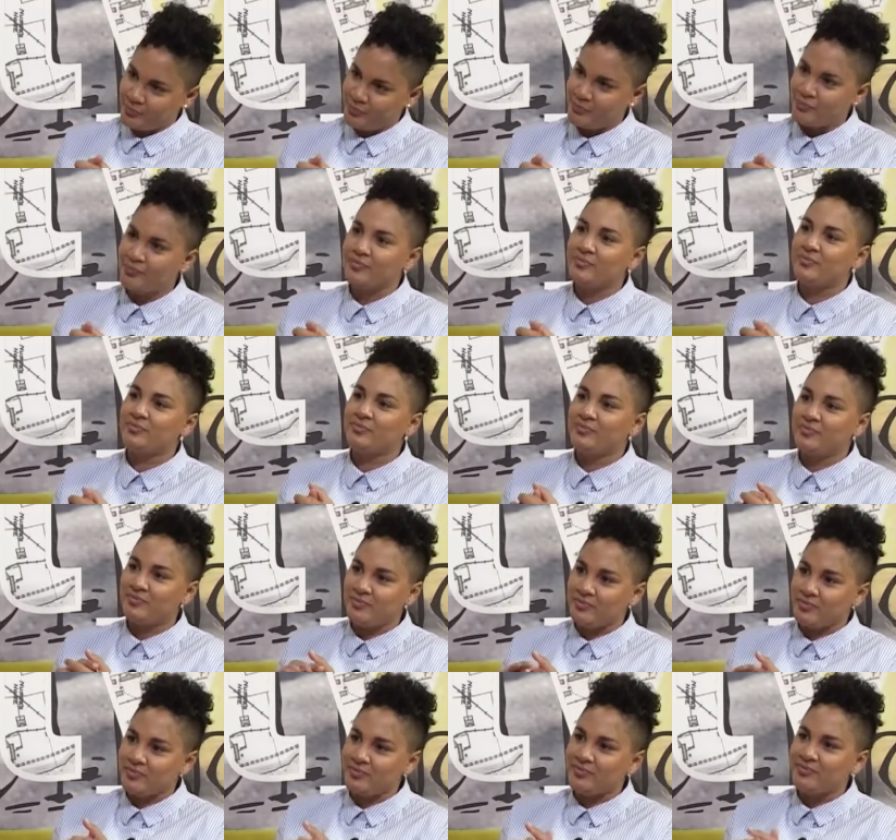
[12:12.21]
All right.
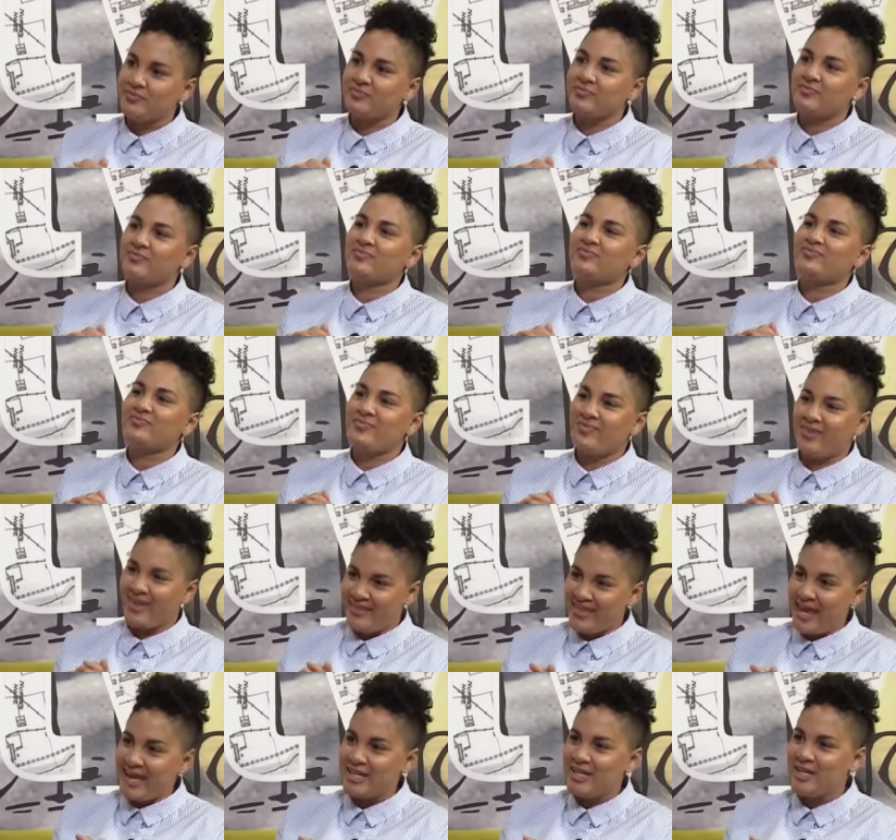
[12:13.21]
Thank you very much.
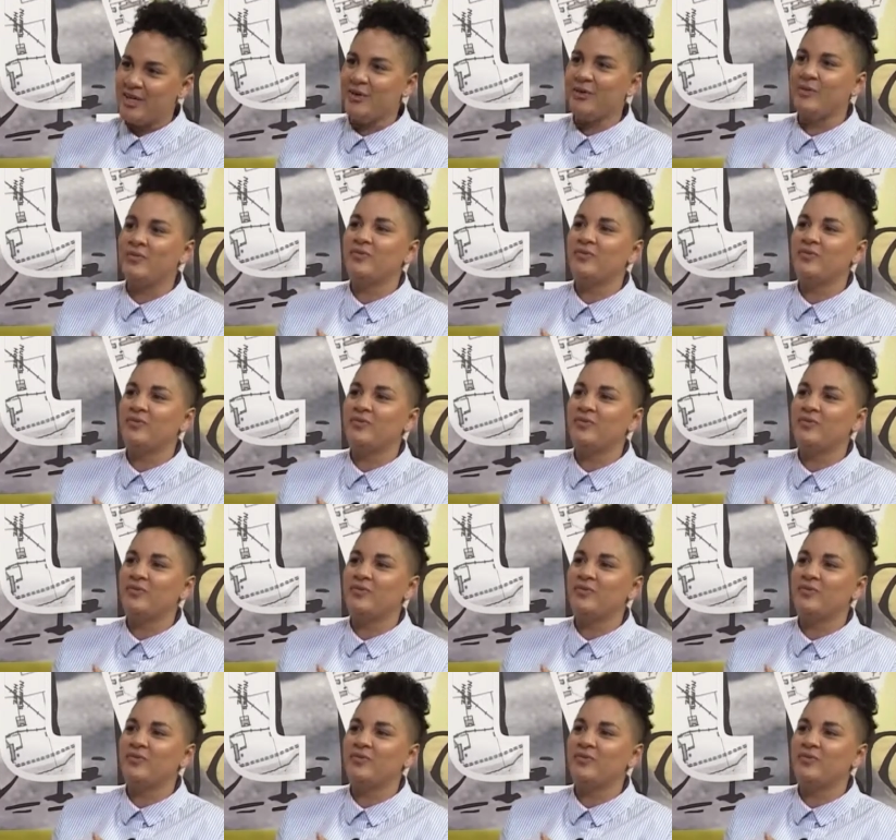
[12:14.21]
Thank you.